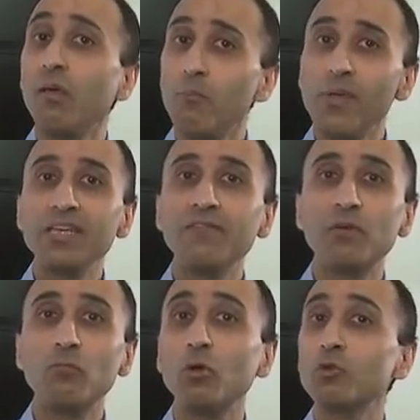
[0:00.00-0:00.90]
Many of
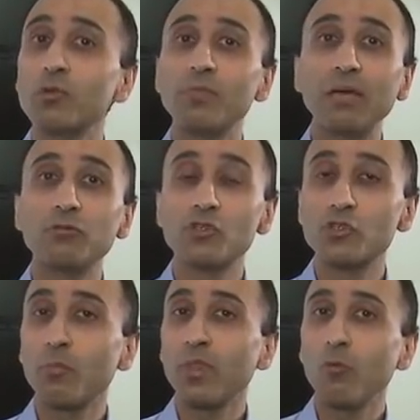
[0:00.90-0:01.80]
them will also be able to
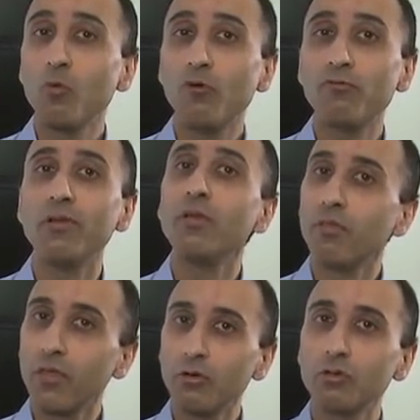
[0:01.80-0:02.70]
stop their warfarin,
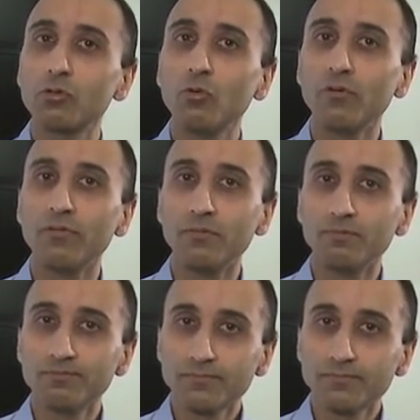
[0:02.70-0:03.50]
though not all of them.